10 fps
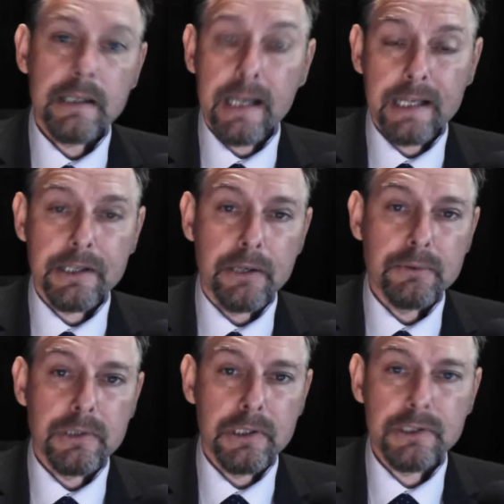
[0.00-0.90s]
The EU
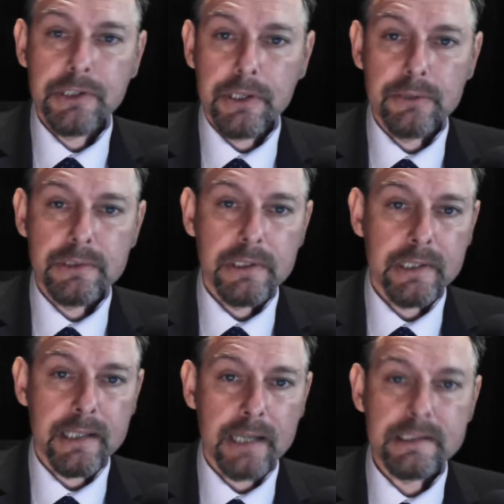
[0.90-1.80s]
could use
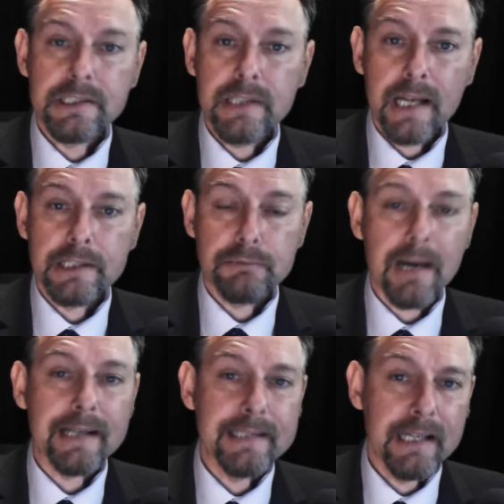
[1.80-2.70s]
United States
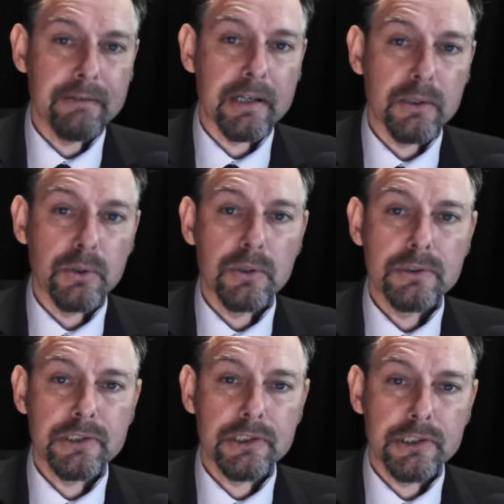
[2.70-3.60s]
racketeering law
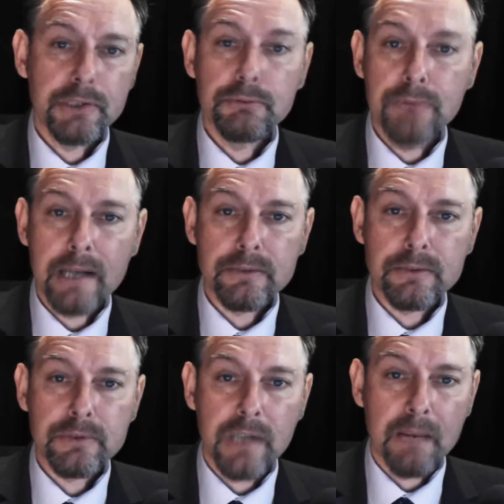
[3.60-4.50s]
to sue
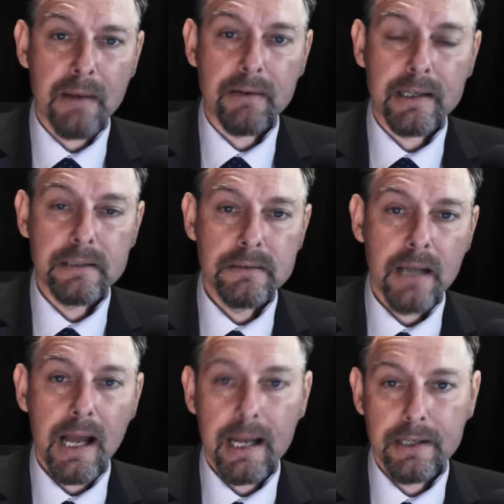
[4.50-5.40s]
Reynolds American.
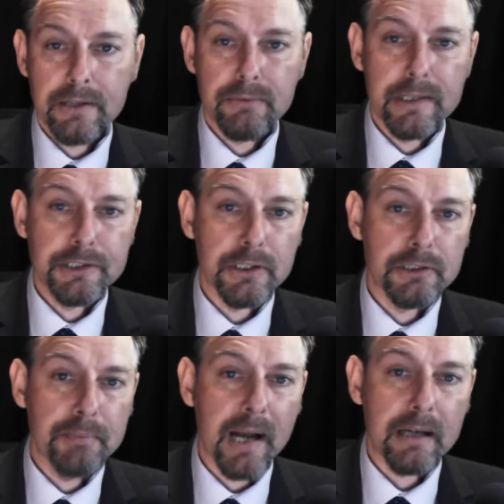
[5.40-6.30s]
A three-judge
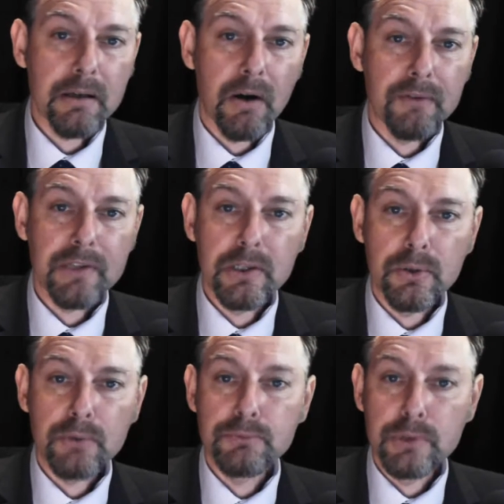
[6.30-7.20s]
panel of the
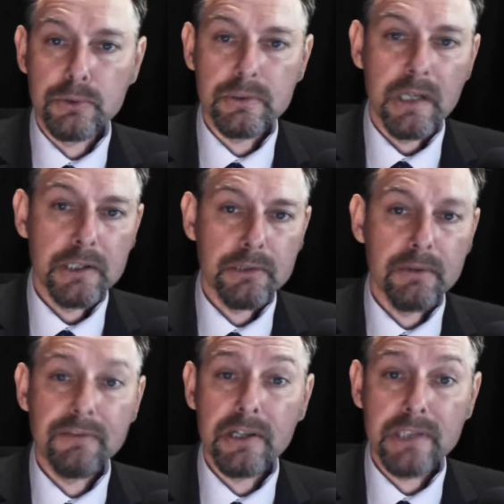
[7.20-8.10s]
court ruled to
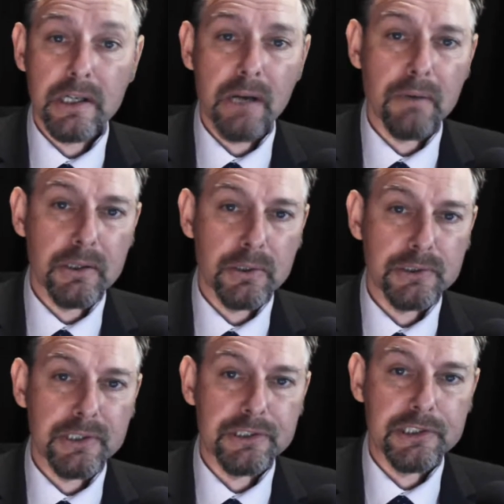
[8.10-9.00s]
reverse a lower court
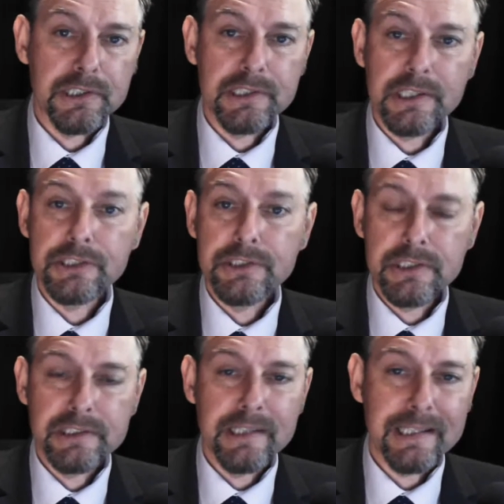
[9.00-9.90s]
judge's decision to
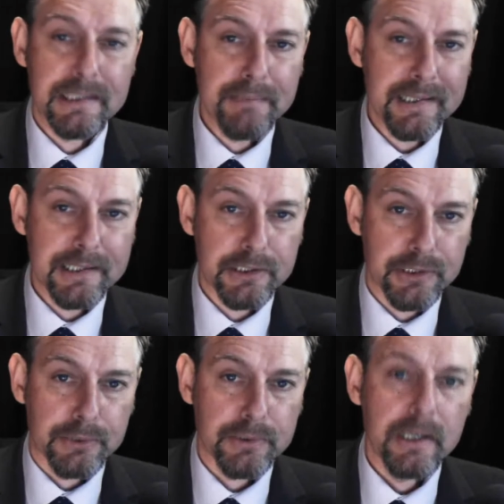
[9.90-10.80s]
dismiss the
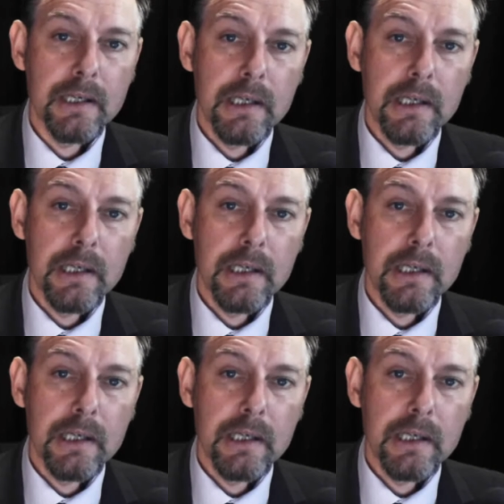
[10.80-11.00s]
suit.